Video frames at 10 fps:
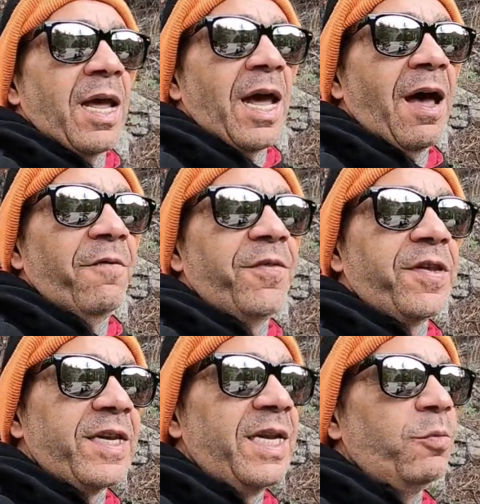have
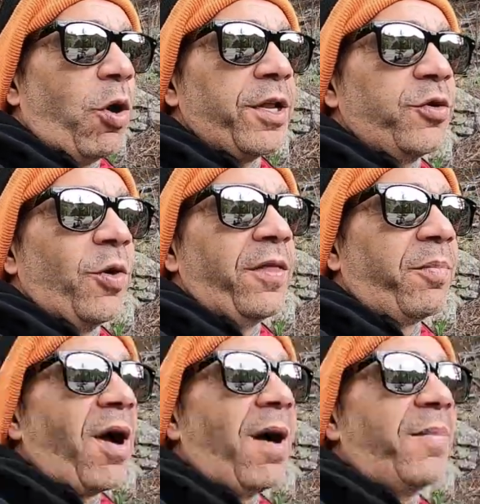seen 1 or 2 other
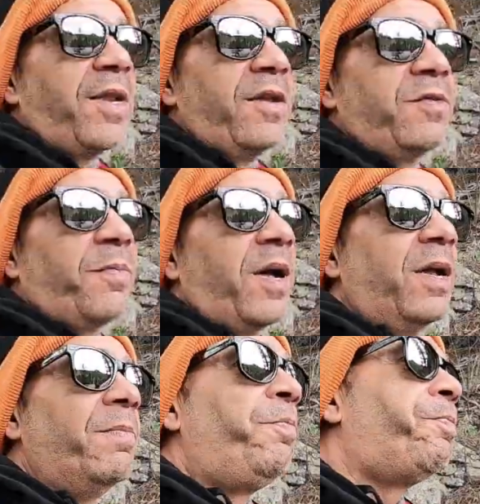properties,
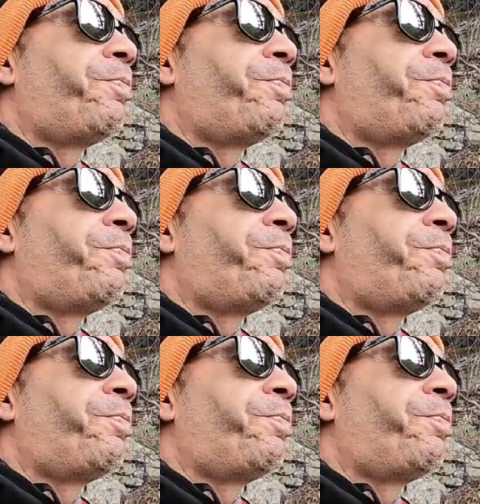but